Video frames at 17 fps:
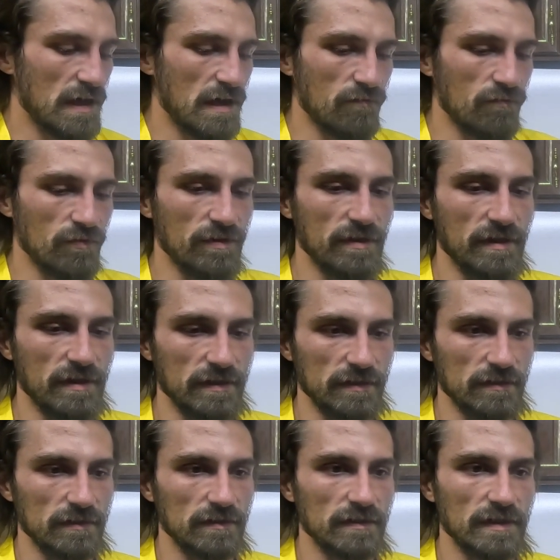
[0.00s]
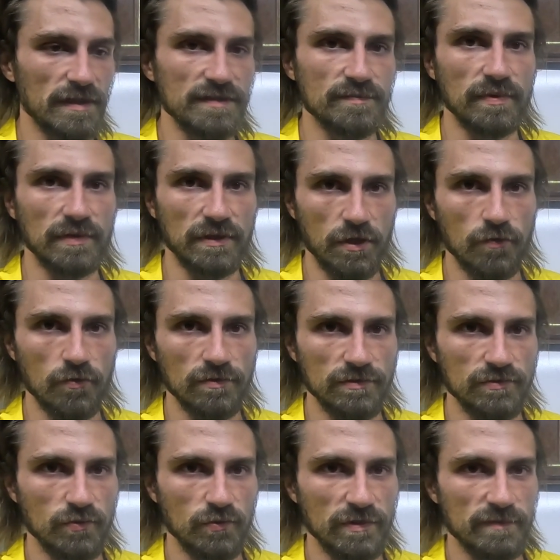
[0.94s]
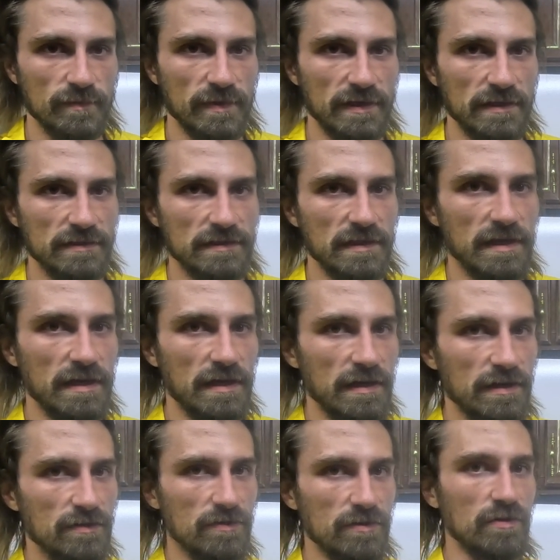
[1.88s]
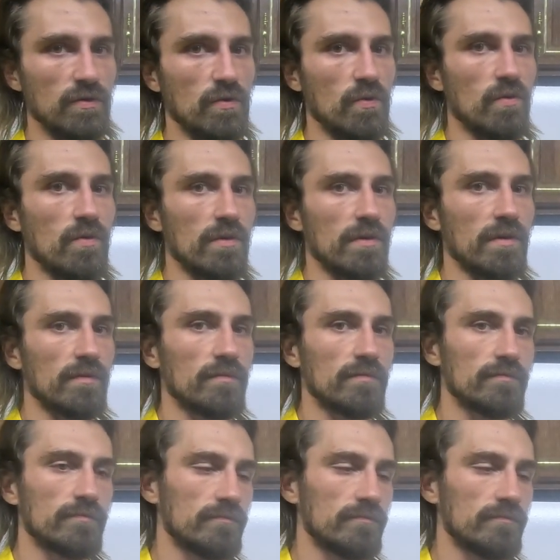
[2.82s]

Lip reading: Everything is below the joist bays, and your